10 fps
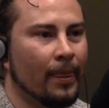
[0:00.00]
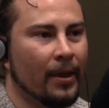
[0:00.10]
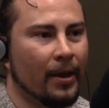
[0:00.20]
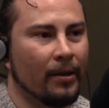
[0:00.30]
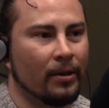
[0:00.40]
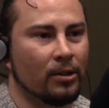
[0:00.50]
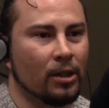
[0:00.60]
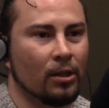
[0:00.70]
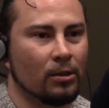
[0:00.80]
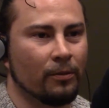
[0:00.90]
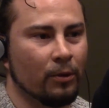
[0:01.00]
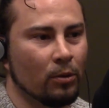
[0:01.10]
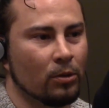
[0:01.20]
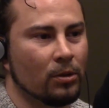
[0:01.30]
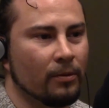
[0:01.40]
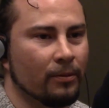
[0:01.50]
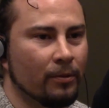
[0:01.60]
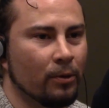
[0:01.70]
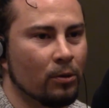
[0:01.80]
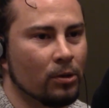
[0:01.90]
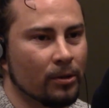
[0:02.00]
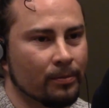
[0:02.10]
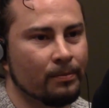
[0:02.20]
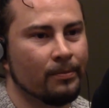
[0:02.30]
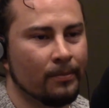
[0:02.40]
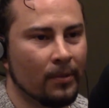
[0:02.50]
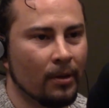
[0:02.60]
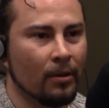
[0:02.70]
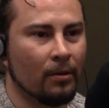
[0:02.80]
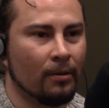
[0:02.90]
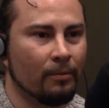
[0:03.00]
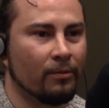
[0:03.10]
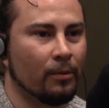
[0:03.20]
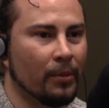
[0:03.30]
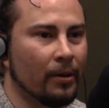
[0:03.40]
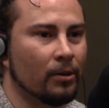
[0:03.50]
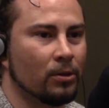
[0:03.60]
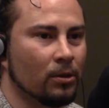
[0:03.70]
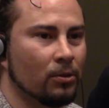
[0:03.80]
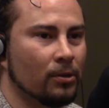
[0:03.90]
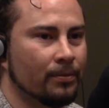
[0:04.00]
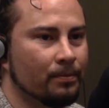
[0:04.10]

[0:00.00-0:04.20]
and a change of views of the future for better children.